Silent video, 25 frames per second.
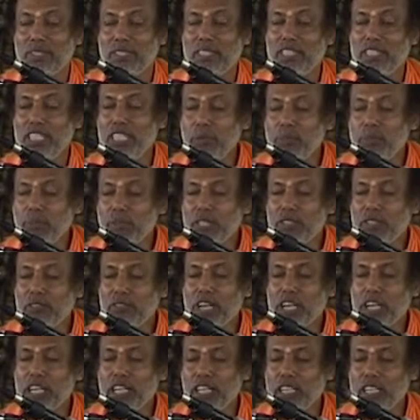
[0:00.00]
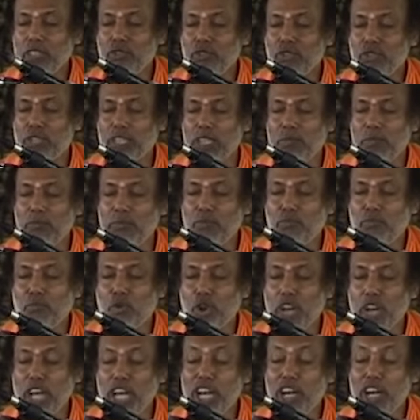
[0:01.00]
This particular dress will give me
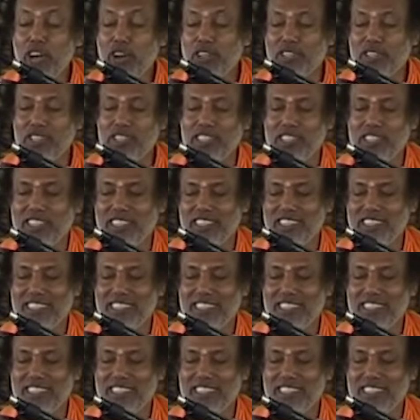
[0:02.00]
more energy.